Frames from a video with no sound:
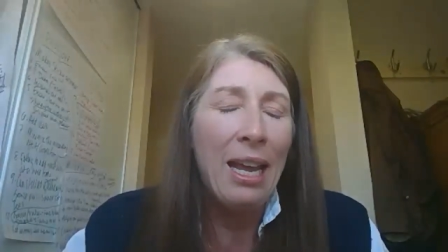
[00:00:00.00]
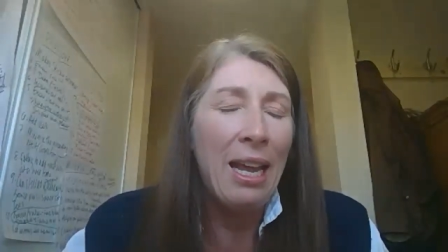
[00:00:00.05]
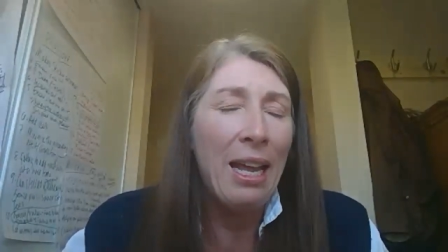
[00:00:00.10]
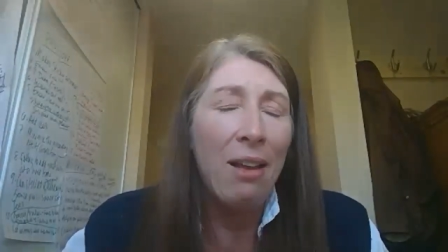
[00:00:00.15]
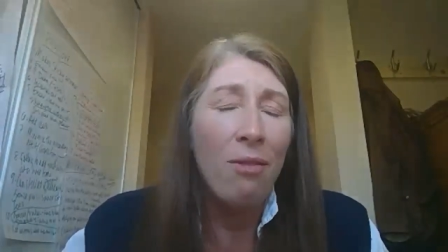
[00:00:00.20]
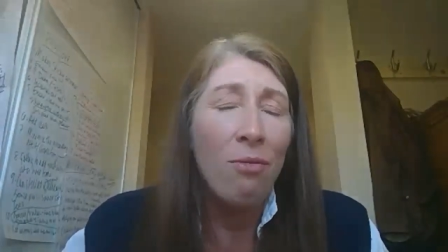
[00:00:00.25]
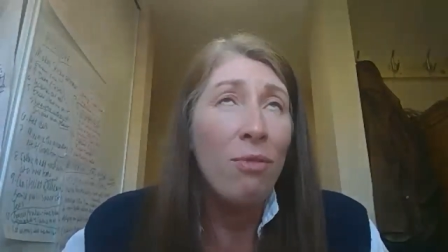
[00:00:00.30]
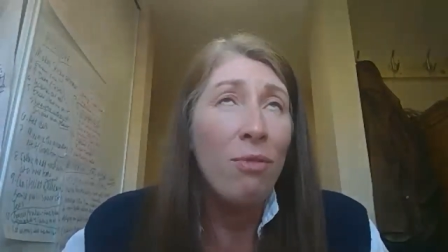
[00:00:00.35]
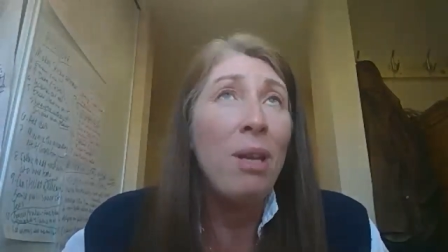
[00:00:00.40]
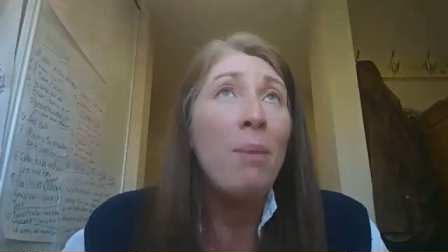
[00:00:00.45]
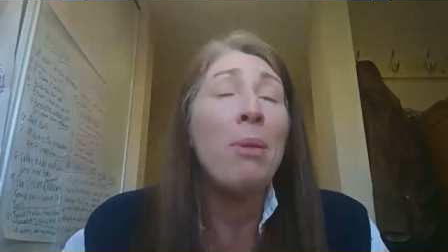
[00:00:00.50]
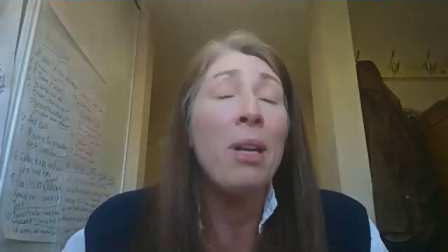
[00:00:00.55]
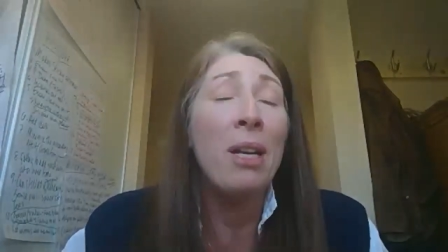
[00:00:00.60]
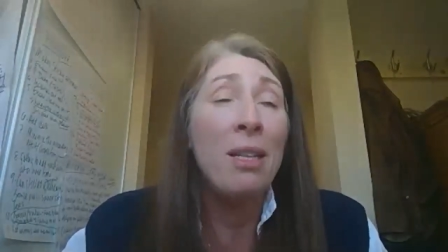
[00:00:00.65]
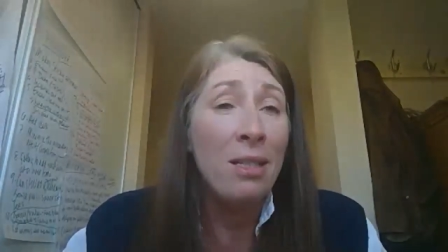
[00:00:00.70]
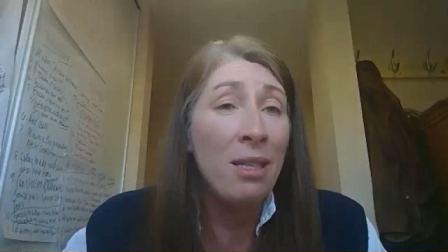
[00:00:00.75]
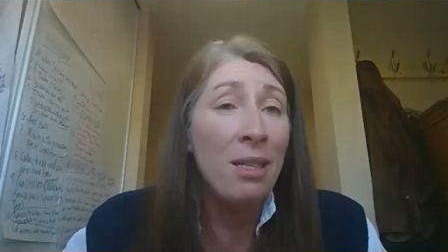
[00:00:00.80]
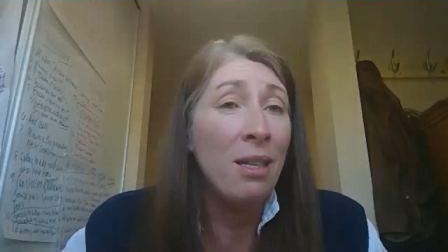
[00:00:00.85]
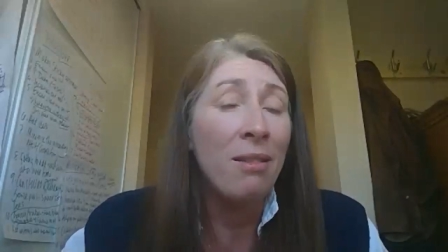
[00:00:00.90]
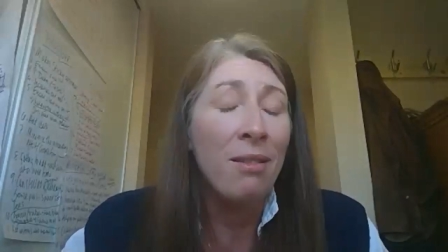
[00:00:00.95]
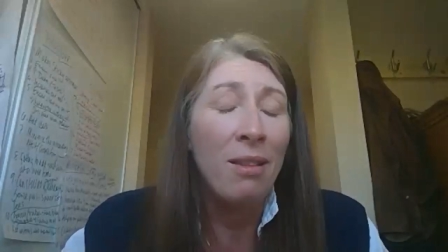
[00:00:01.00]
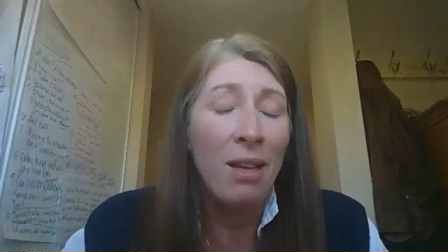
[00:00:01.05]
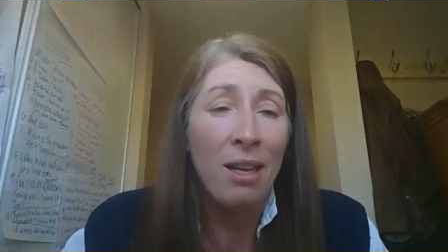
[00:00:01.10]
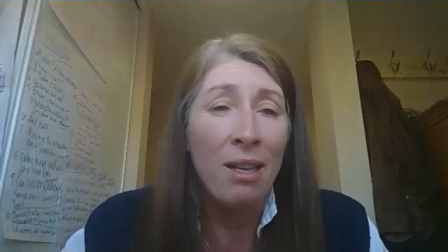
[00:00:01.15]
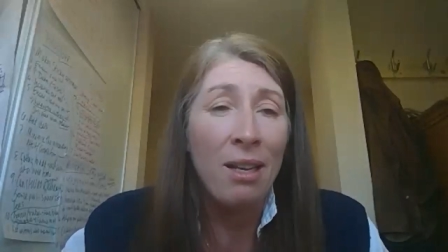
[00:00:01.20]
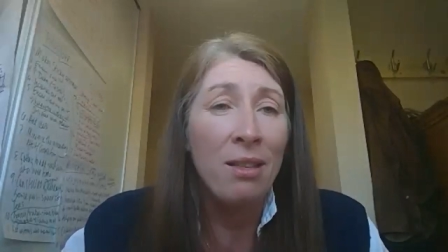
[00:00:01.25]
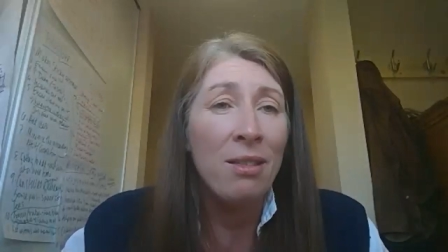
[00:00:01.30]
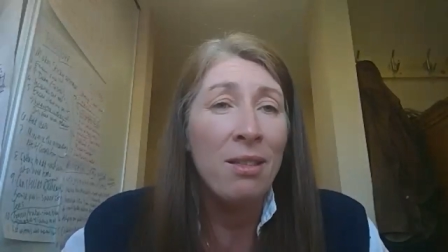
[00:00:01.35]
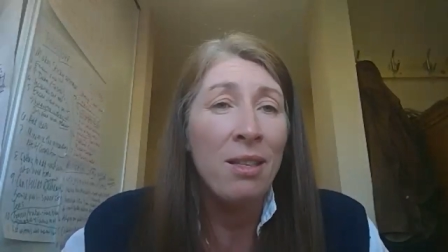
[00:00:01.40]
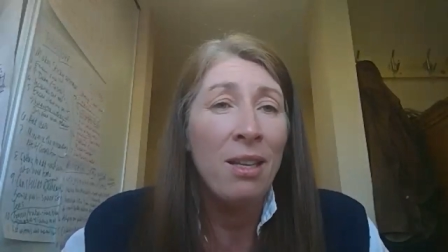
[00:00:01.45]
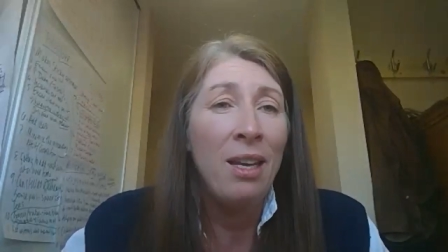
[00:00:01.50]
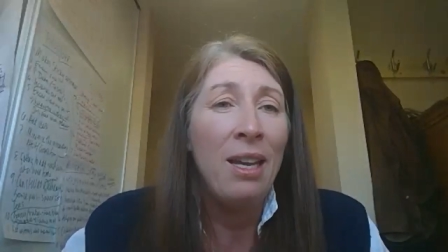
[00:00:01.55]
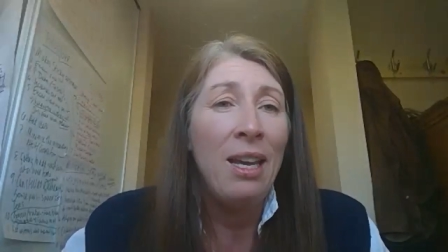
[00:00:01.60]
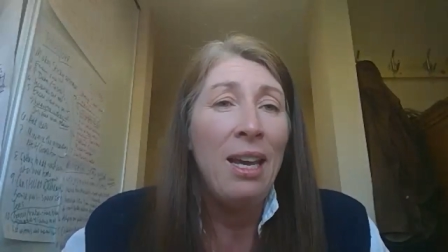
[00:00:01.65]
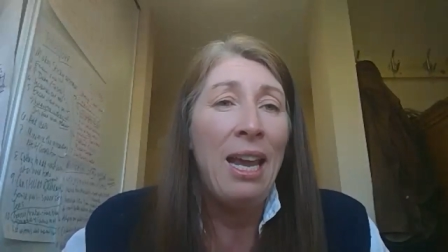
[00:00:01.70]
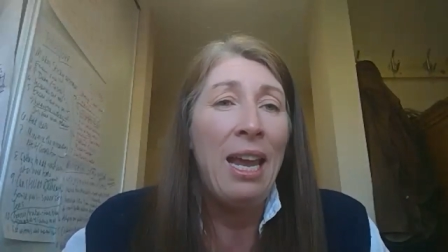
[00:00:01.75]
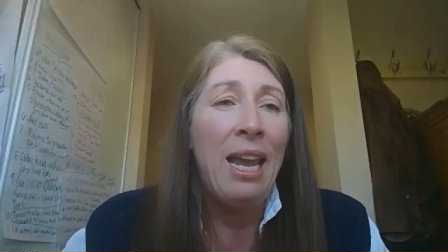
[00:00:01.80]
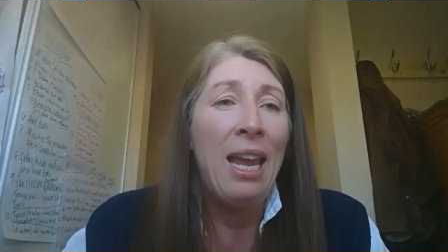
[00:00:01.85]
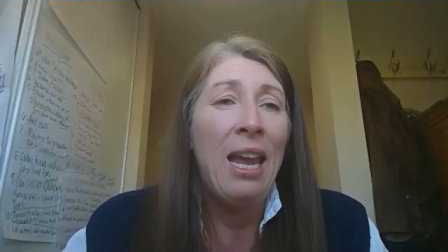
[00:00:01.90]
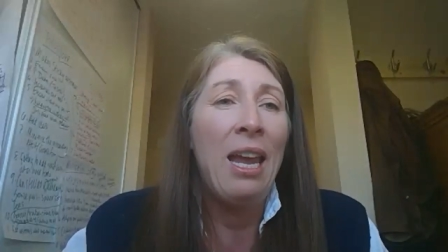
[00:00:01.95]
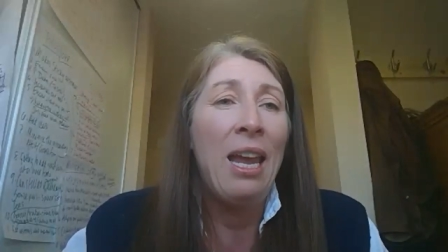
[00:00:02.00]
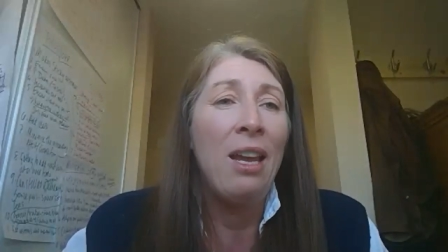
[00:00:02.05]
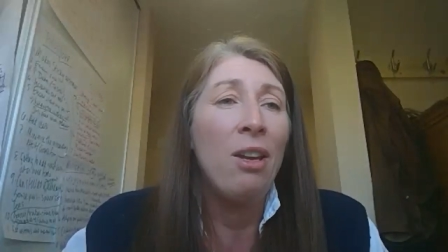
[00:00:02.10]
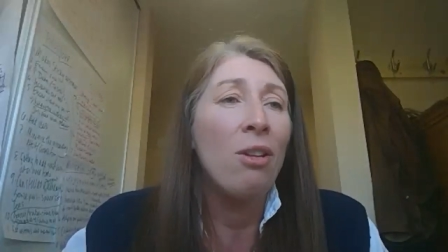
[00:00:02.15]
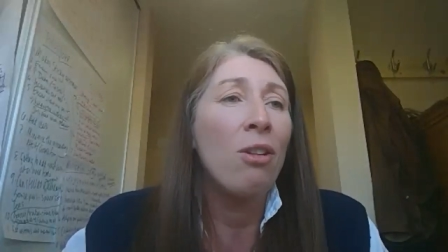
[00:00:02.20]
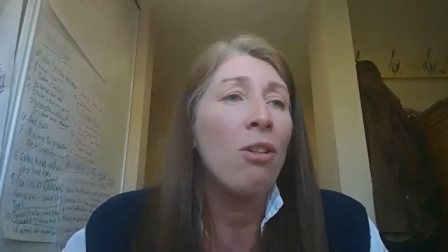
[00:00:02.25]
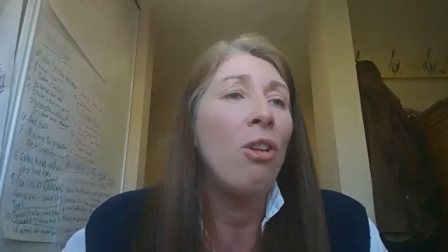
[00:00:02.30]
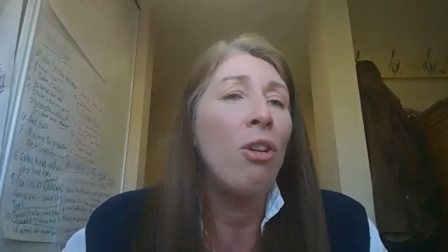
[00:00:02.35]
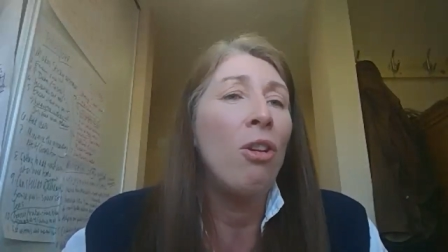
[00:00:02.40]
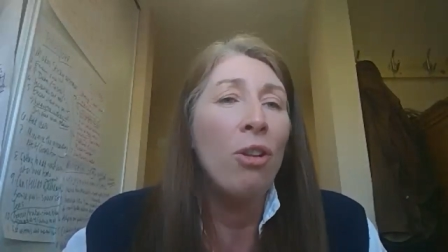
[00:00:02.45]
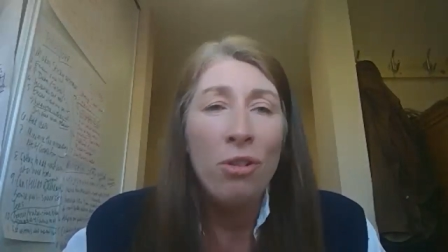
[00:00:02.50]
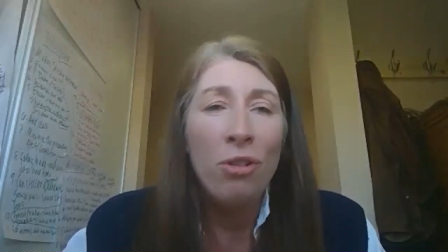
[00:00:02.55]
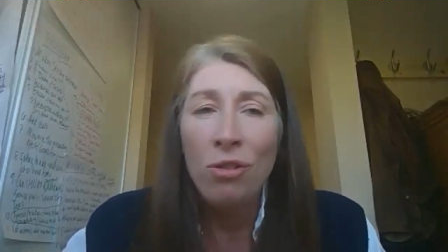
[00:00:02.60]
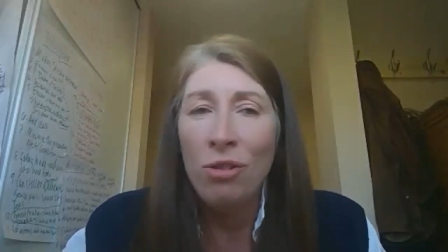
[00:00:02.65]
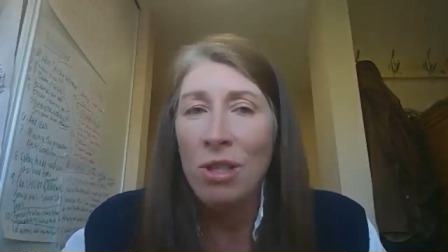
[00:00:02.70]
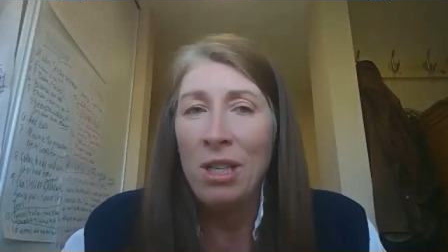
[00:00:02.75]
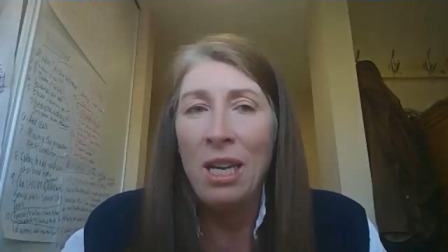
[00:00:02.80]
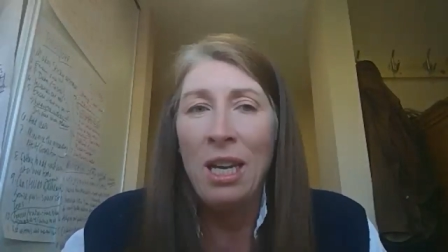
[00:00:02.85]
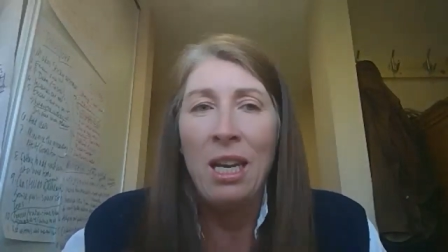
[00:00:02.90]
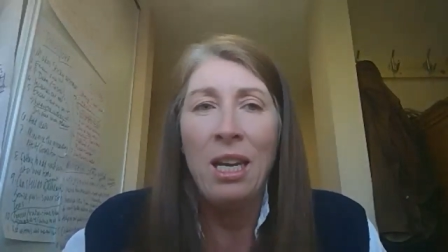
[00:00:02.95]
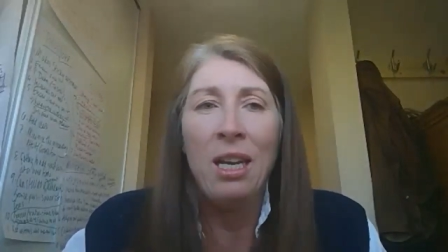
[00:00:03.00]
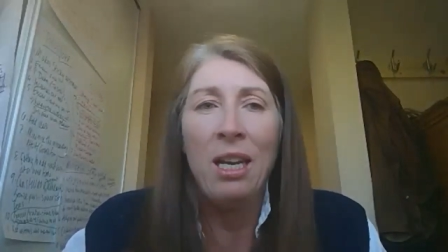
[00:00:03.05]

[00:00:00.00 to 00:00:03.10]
reprinting things, your laundry,